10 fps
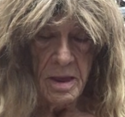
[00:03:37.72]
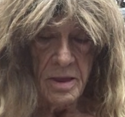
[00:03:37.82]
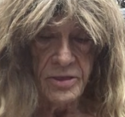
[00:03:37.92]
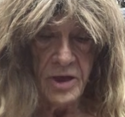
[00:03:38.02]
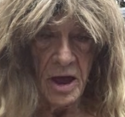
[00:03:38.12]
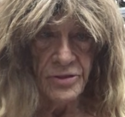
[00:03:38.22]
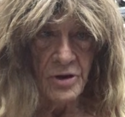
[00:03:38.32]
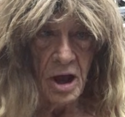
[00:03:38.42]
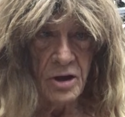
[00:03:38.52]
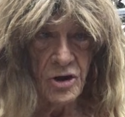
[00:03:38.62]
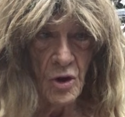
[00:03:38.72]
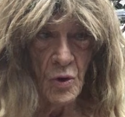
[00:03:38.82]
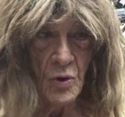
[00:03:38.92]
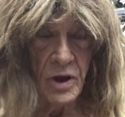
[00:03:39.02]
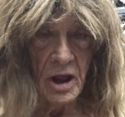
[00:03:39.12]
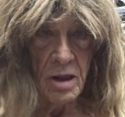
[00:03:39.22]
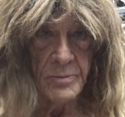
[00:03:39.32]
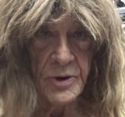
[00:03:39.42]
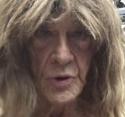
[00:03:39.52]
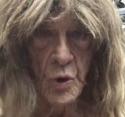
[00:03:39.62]
The other unknown
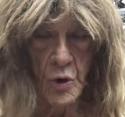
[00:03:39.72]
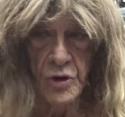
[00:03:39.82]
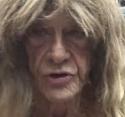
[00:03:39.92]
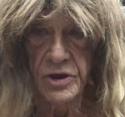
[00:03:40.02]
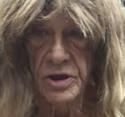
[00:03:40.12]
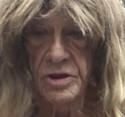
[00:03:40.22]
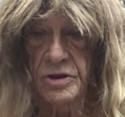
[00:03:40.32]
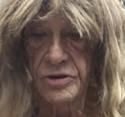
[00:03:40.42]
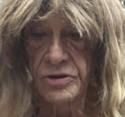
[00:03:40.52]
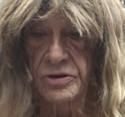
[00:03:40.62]
element, of course, is